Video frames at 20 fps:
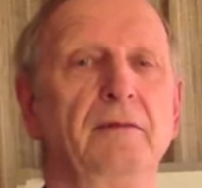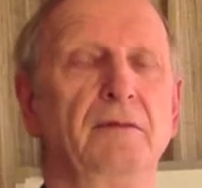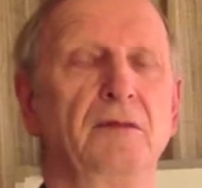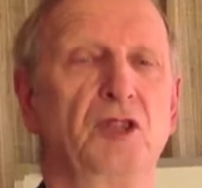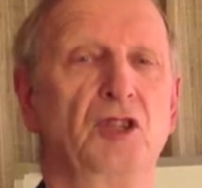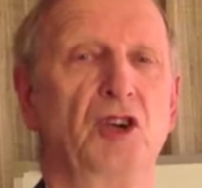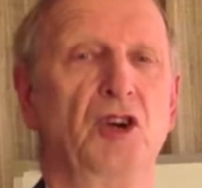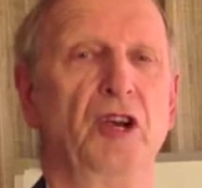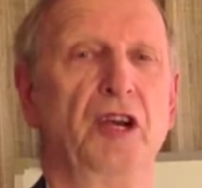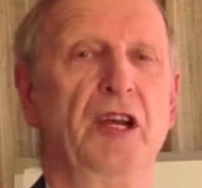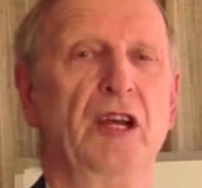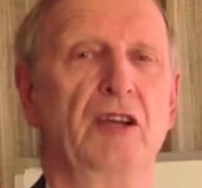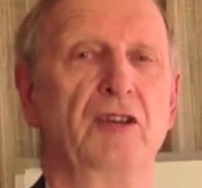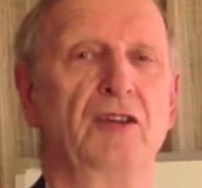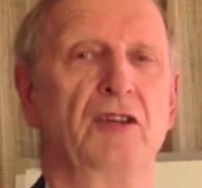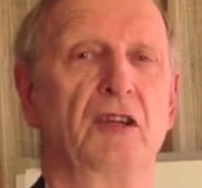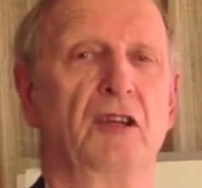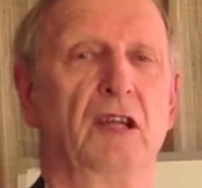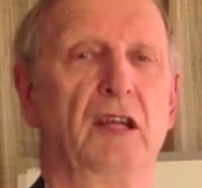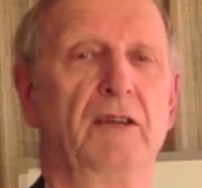Jerry
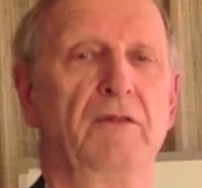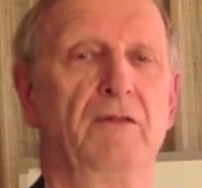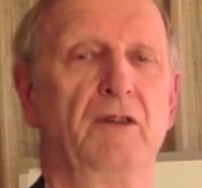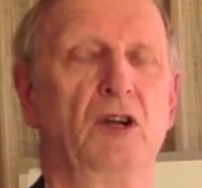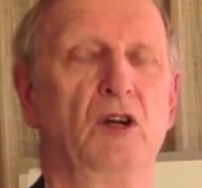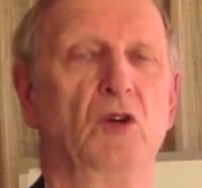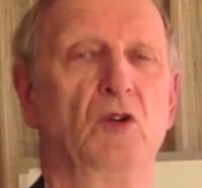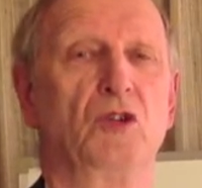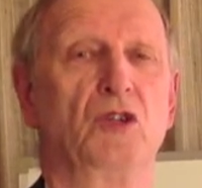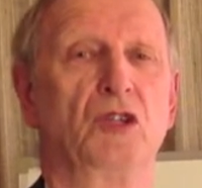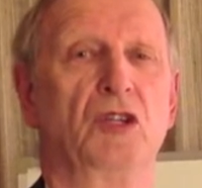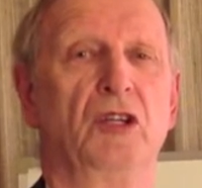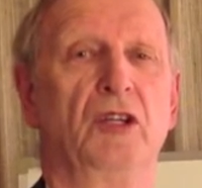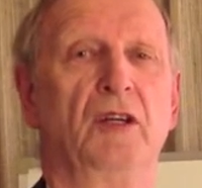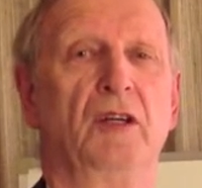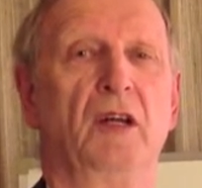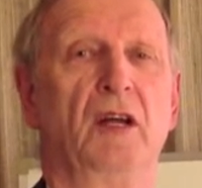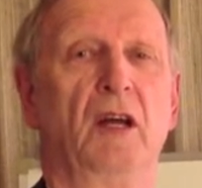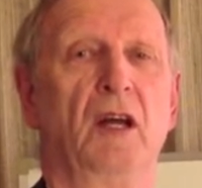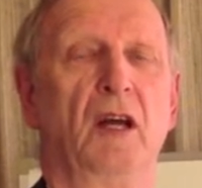Nelson, Life Coach.
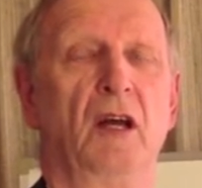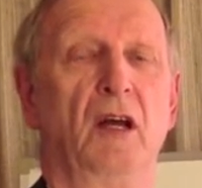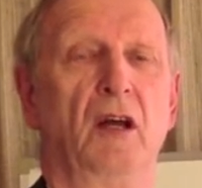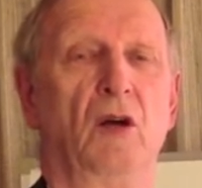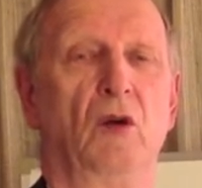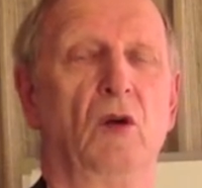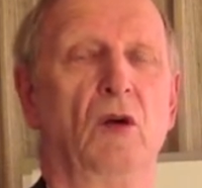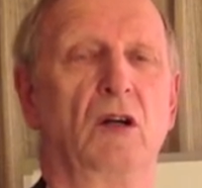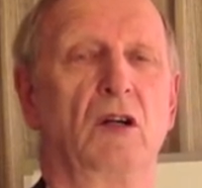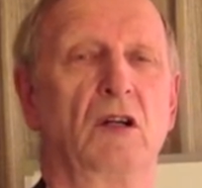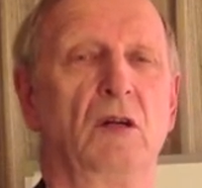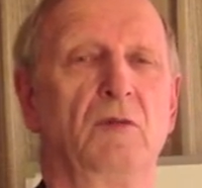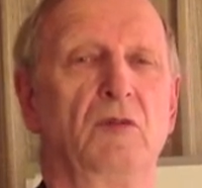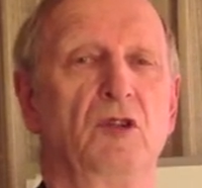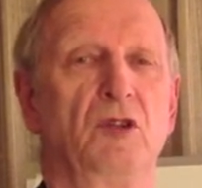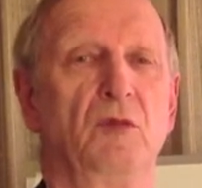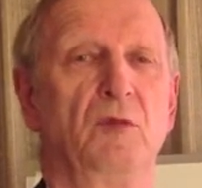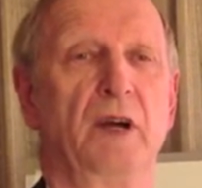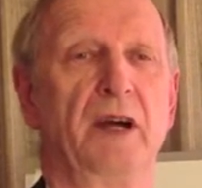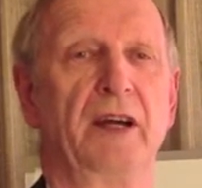Welcome
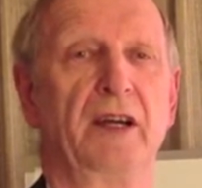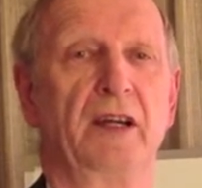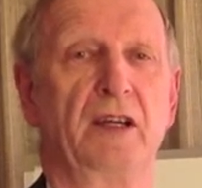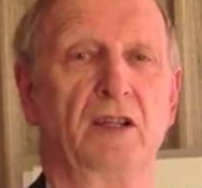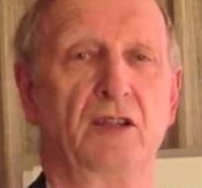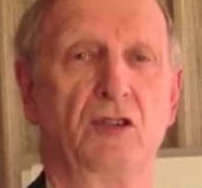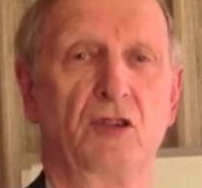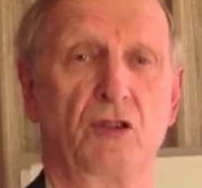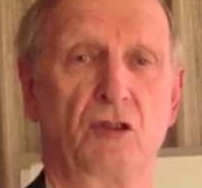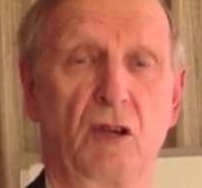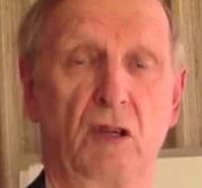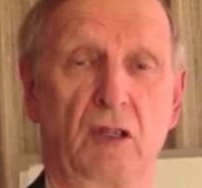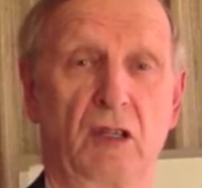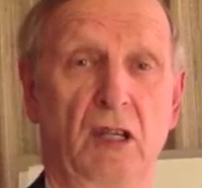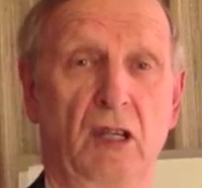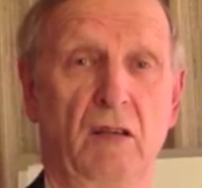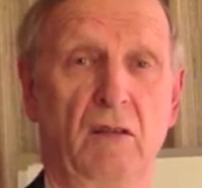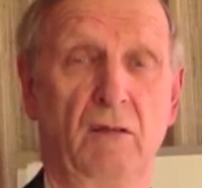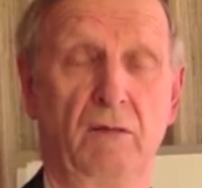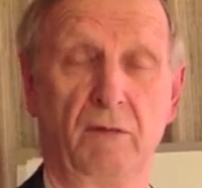to my
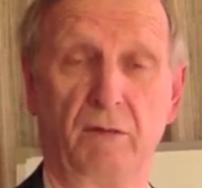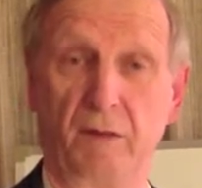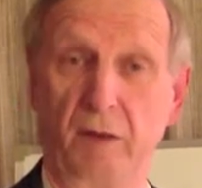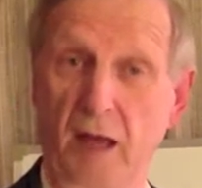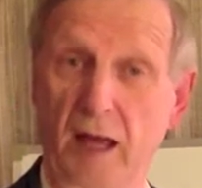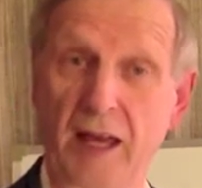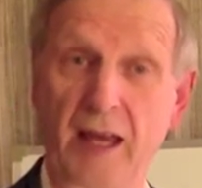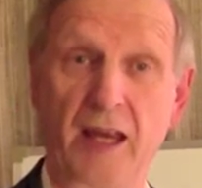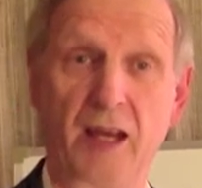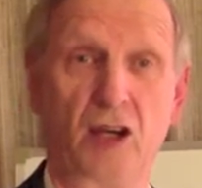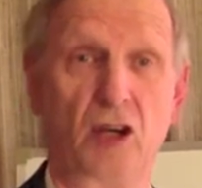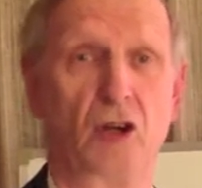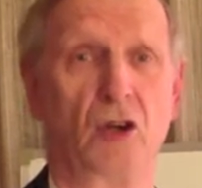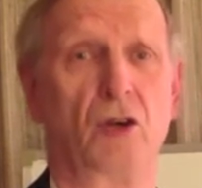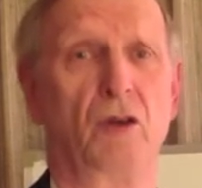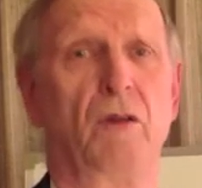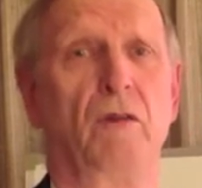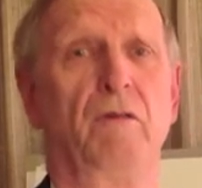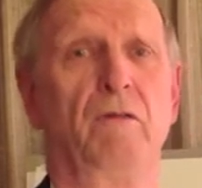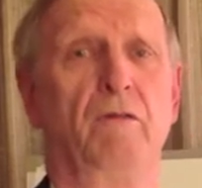Constructive
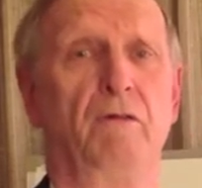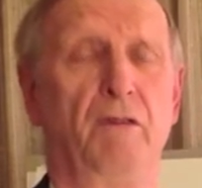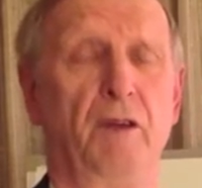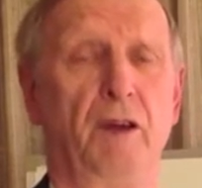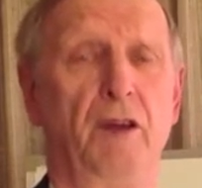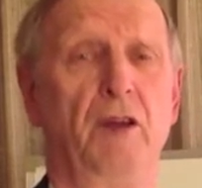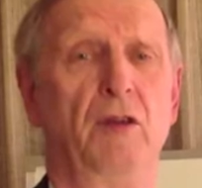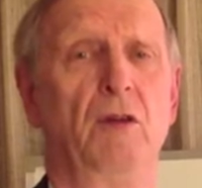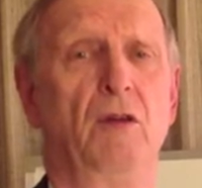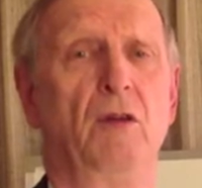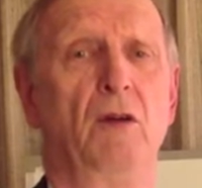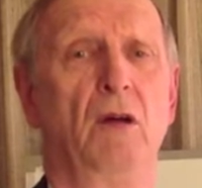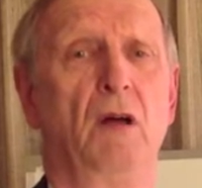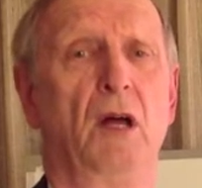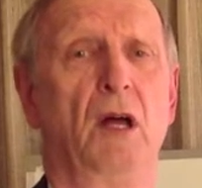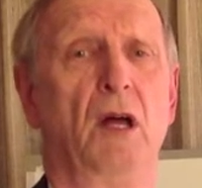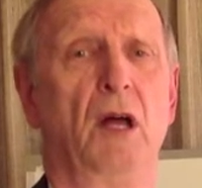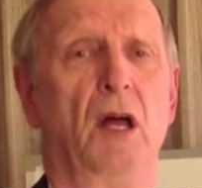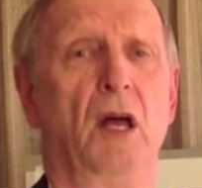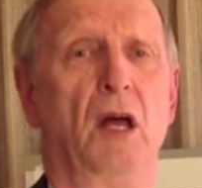Anger video.
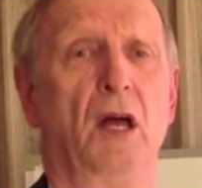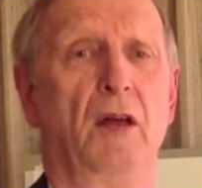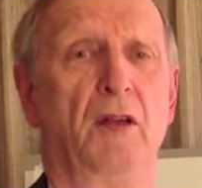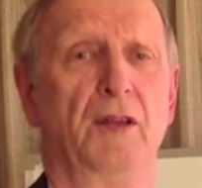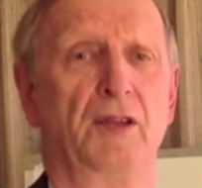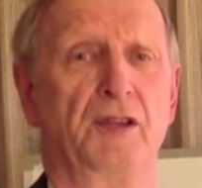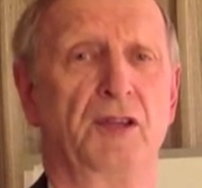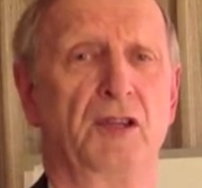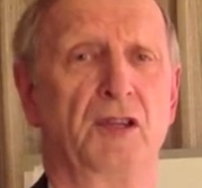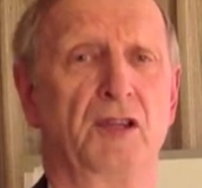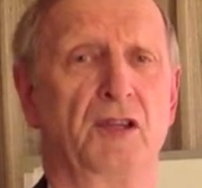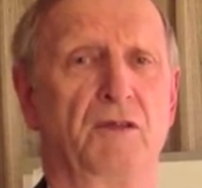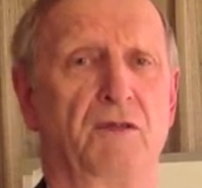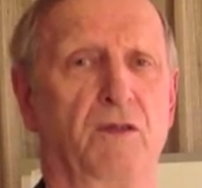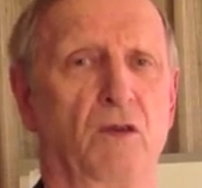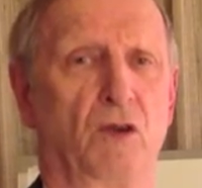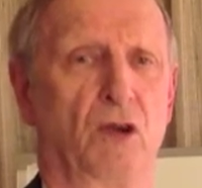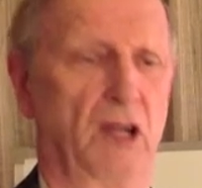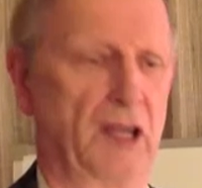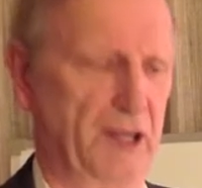This is
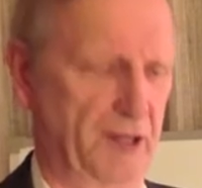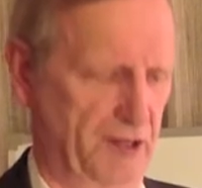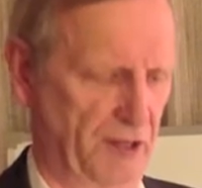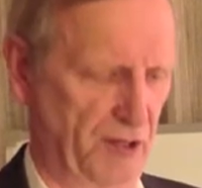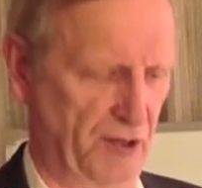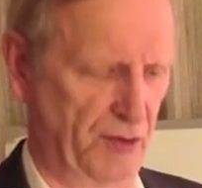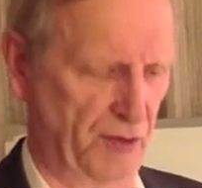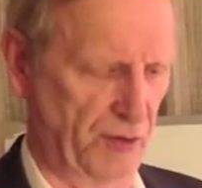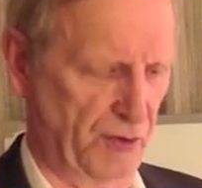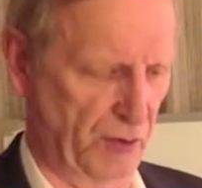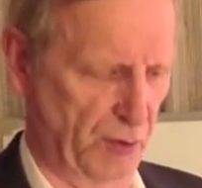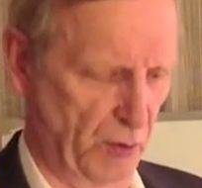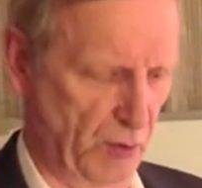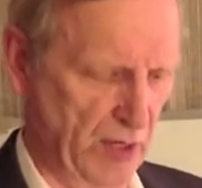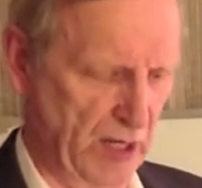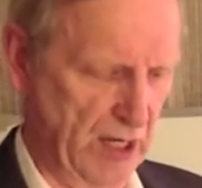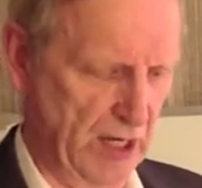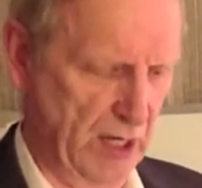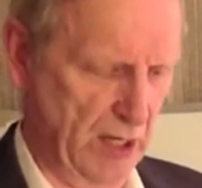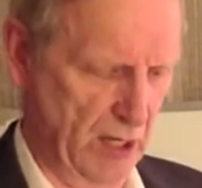for lesson
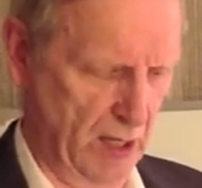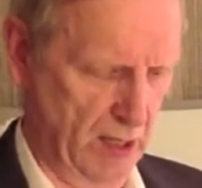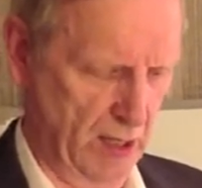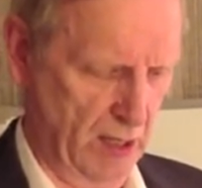3,